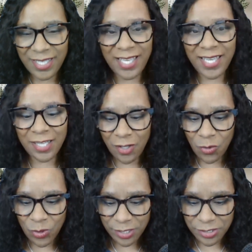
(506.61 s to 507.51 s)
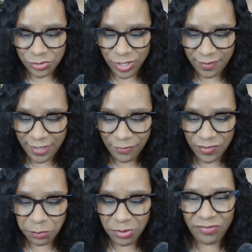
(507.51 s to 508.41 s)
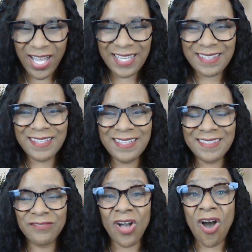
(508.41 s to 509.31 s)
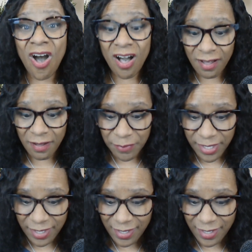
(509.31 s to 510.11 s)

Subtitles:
it can lower your stress levels and provide a sense of calm.